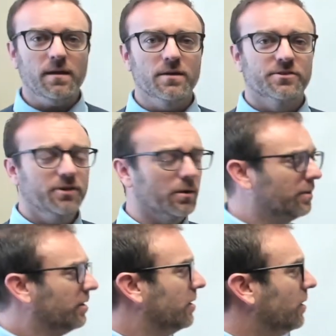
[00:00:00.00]
So,
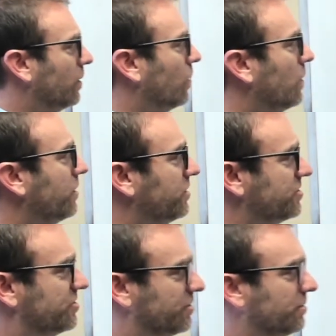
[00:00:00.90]
what we're going to
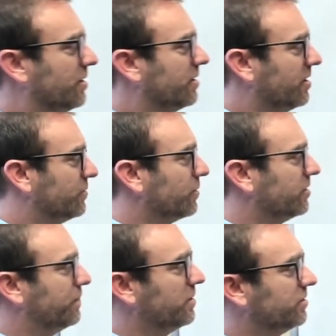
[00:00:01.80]
do is we're going to
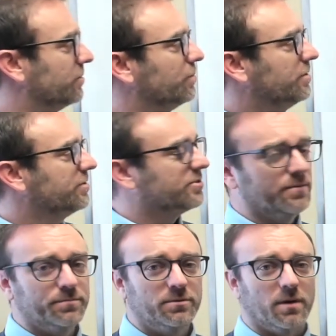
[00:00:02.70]
build a real
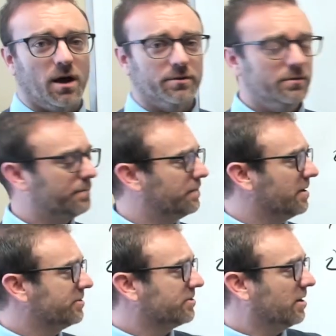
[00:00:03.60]
simple model
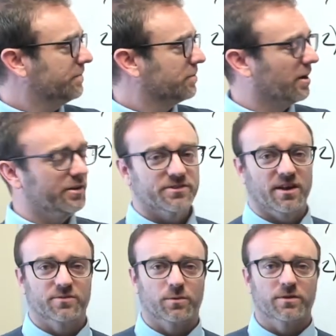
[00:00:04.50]
based on price
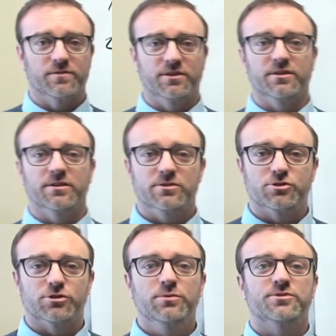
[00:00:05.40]
as one of the
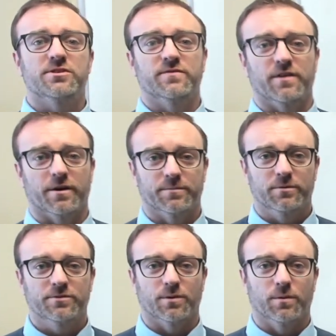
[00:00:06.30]
choosing
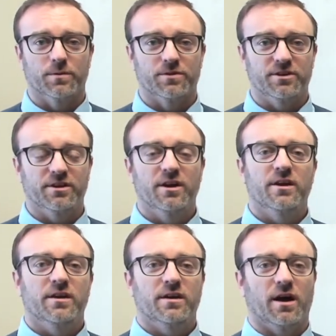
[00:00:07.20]
variables or the
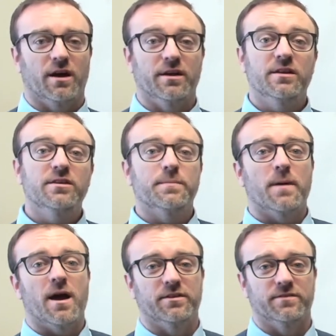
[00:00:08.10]
uh,
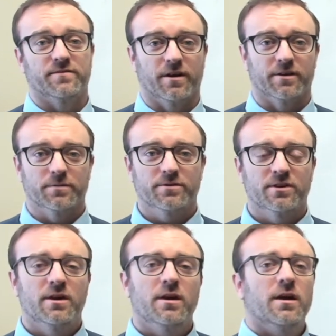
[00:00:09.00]
independent variables.
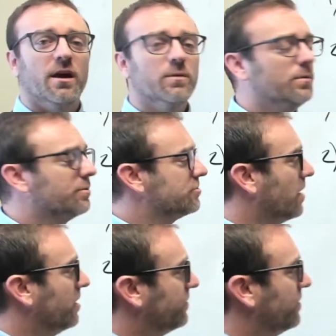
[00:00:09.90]
And we will
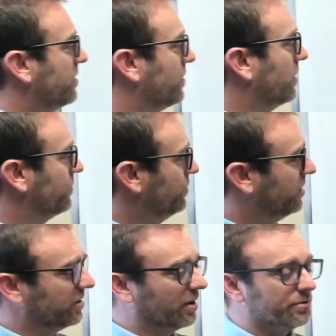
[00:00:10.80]
try to figure out if we
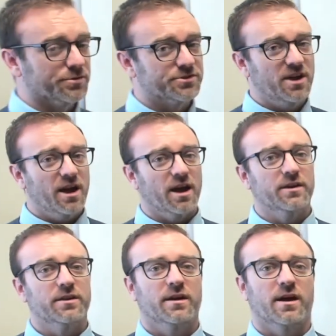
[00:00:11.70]
can
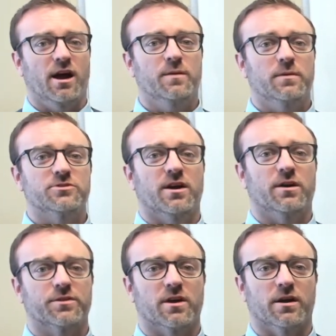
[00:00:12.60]
understand how much
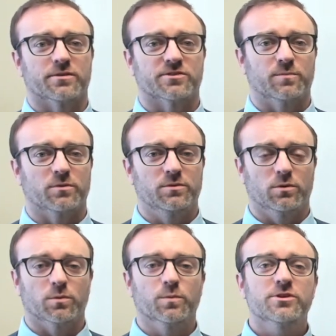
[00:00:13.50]
healthcare someone
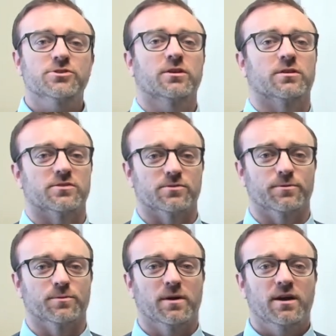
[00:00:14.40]
will wish to
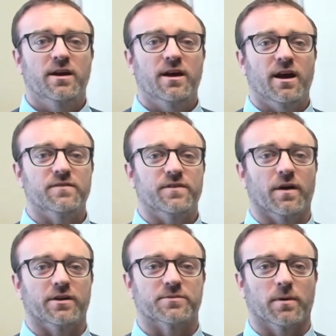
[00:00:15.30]
consume at
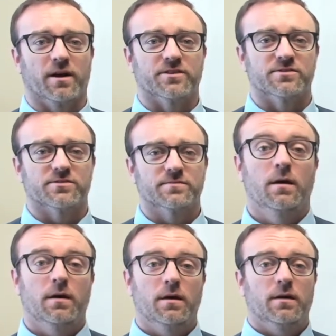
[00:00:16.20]
various prices.
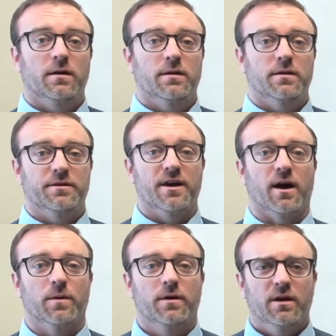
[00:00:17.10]

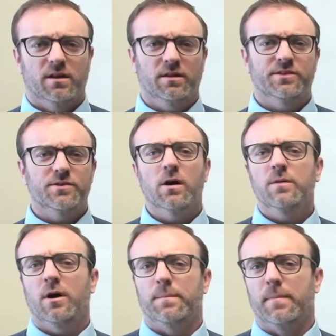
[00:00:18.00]
Now, let's talk
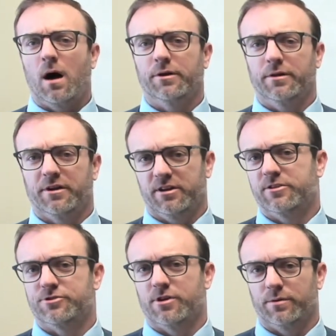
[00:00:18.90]
about modeling
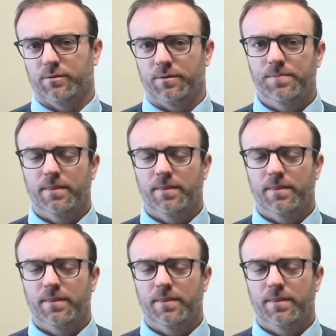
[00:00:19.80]
in general.